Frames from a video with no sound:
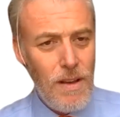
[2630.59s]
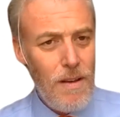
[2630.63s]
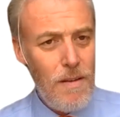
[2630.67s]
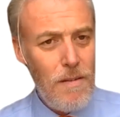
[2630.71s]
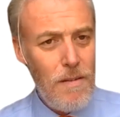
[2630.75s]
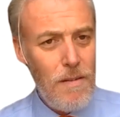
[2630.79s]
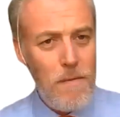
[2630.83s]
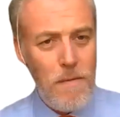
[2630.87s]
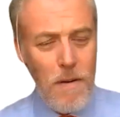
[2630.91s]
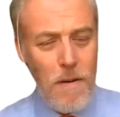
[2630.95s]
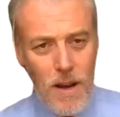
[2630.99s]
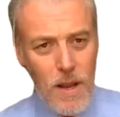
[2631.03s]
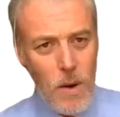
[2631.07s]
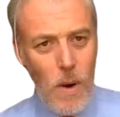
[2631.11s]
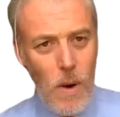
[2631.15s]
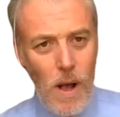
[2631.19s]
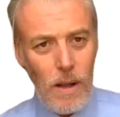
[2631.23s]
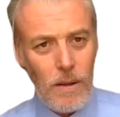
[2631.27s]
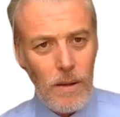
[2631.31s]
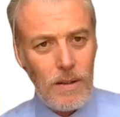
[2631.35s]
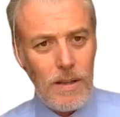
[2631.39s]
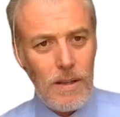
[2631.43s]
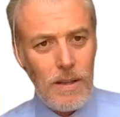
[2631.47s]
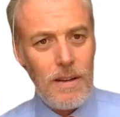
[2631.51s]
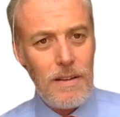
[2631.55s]
Very
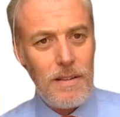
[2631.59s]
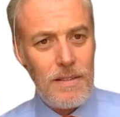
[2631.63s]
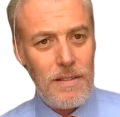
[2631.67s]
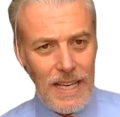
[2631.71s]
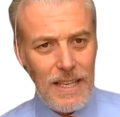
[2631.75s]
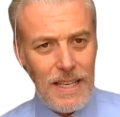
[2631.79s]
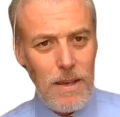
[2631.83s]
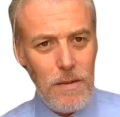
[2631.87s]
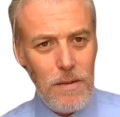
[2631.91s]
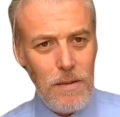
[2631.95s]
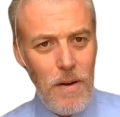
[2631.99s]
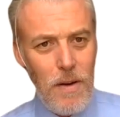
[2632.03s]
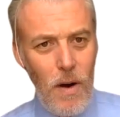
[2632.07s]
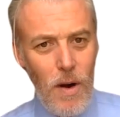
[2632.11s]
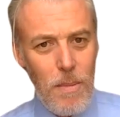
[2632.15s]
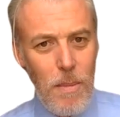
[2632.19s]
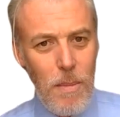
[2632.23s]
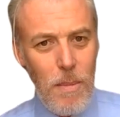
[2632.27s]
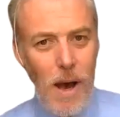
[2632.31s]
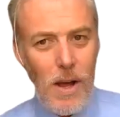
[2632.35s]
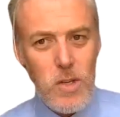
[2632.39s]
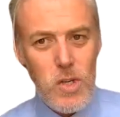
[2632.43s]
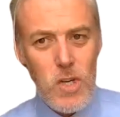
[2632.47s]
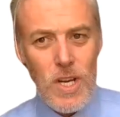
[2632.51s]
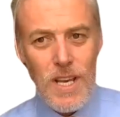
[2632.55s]
well done. Thank you very
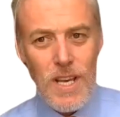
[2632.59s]
much.